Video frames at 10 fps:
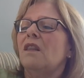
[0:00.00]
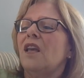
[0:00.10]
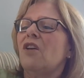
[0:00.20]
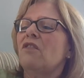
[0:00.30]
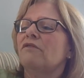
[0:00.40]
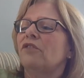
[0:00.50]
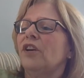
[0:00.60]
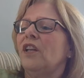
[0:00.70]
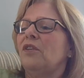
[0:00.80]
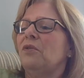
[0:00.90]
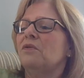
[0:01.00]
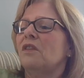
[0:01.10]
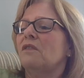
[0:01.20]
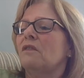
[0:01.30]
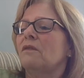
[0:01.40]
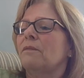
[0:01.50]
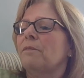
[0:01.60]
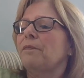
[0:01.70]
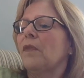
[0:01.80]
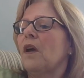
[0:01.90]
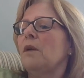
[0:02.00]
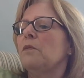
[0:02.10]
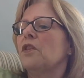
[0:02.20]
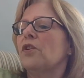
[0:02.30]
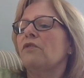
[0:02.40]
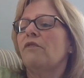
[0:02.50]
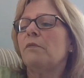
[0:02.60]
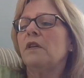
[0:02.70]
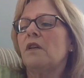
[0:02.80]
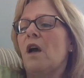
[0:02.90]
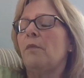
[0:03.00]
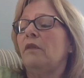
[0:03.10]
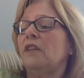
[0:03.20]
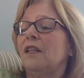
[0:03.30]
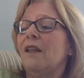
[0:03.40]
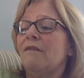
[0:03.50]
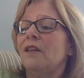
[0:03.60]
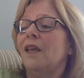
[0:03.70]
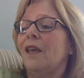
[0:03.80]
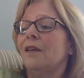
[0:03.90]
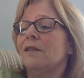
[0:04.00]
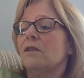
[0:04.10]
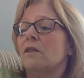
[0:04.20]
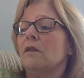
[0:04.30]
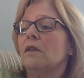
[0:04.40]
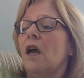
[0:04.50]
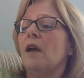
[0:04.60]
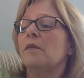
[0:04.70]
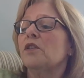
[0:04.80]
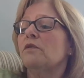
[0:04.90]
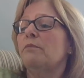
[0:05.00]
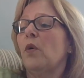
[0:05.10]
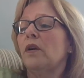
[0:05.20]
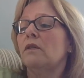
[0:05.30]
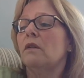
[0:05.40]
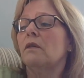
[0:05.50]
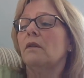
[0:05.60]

"They all have runny noses. I'm third from the top of 11 kids. I'm a sport."